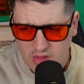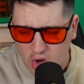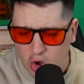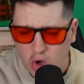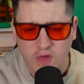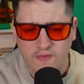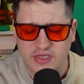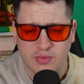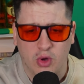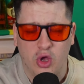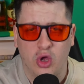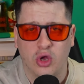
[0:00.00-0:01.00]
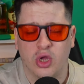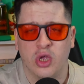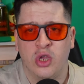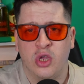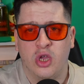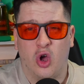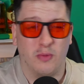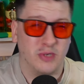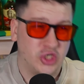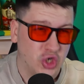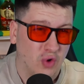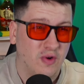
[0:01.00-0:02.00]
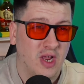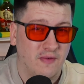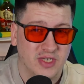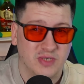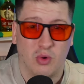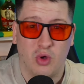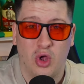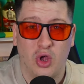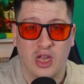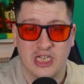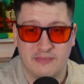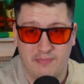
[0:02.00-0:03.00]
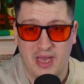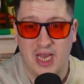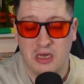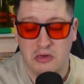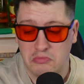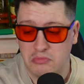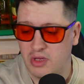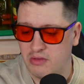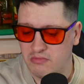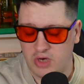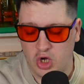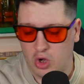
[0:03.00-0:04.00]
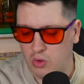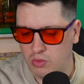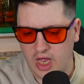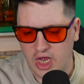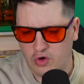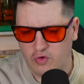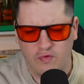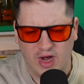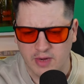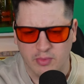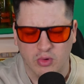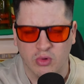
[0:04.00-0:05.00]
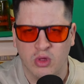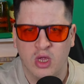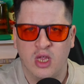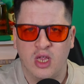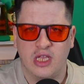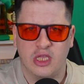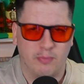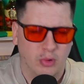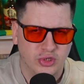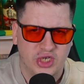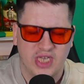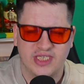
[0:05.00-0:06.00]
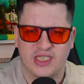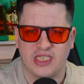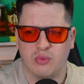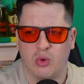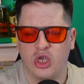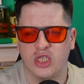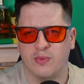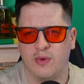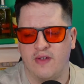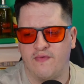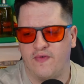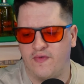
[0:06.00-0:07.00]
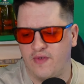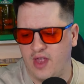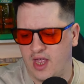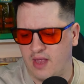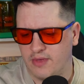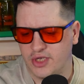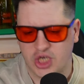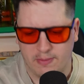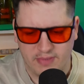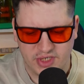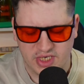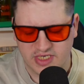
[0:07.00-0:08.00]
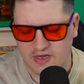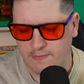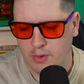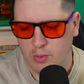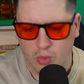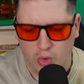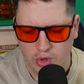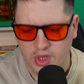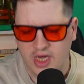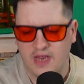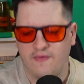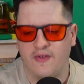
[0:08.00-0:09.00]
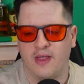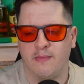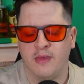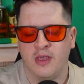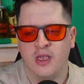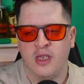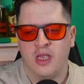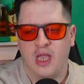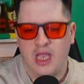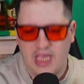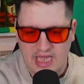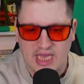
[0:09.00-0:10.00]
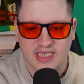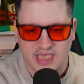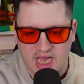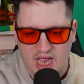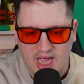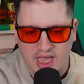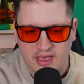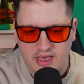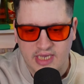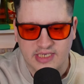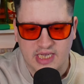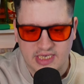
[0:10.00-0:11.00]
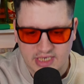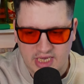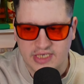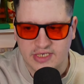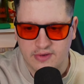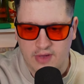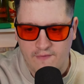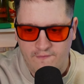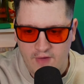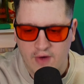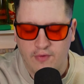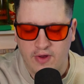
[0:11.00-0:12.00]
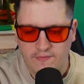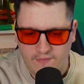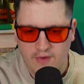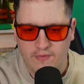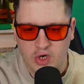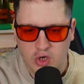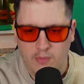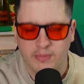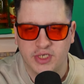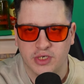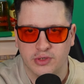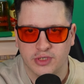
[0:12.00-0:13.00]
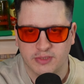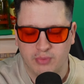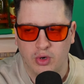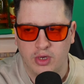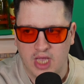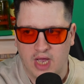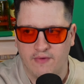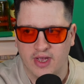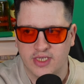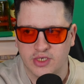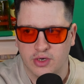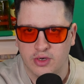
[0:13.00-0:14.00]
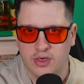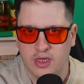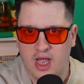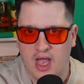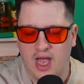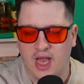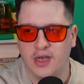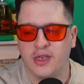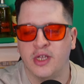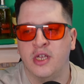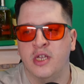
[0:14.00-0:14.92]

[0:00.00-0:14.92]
All of his work, or the majority of his work, has been, incredible. The budgets he's worked with, the championships have been won underneath him. He is the guy. He's a very, very competent sporting director. And